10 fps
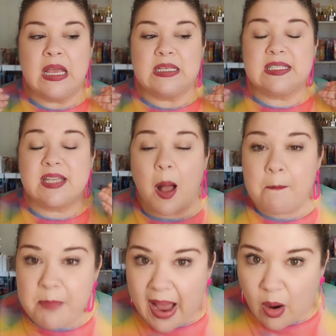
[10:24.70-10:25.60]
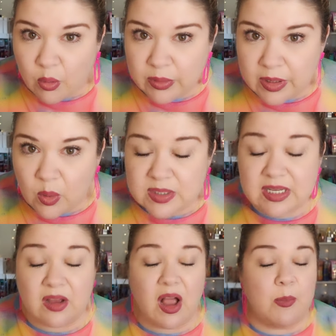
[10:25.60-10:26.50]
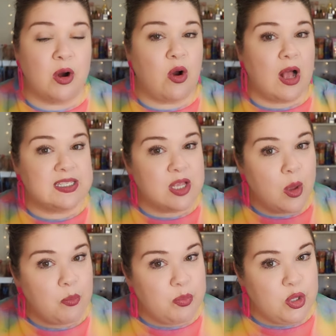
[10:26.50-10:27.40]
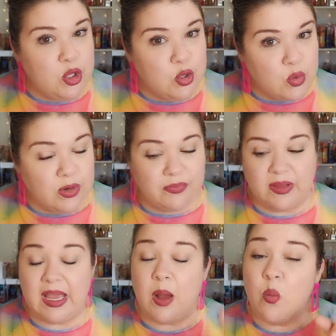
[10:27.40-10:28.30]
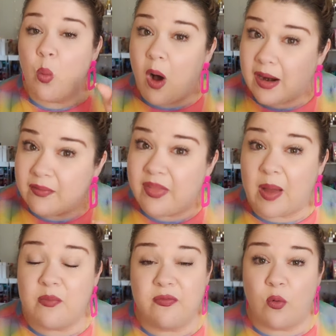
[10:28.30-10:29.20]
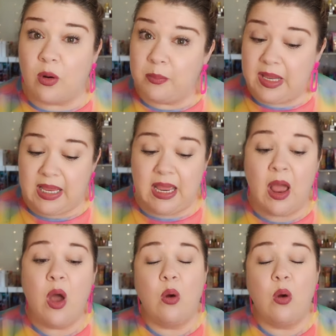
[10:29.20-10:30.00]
some powdery notes can come across beautifully, and one of them for me